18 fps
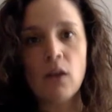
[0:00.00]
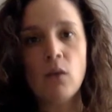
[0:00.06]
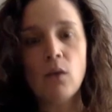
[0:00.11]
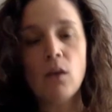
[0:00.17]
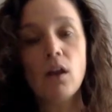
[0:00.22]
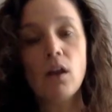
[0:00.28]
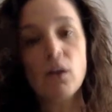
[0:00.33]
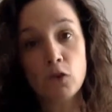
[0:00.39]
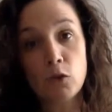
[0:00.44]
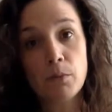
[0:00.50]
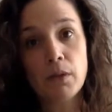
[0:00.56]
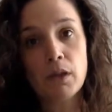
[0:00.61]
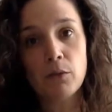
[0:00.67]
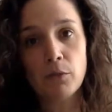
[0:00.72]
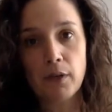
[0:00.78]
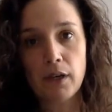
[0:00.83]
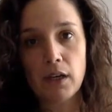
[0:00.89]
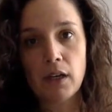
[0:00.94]
we'll also be
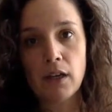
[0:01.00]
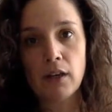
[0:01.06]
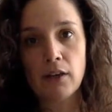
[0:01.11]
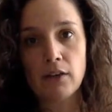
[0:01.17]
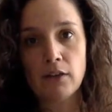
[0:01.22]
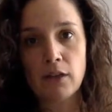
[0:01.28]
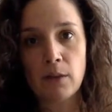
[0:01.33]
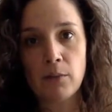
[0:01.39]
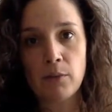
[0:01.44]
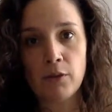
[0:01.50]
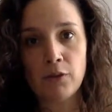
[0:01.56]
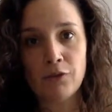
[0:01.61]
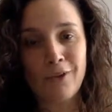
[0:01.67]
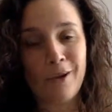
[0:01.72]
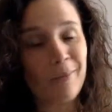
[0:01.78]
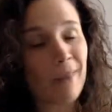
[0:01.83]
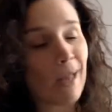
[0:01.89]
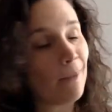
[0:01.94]
reading examples
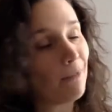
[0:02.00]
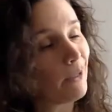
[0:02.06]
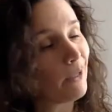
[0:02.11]
from that,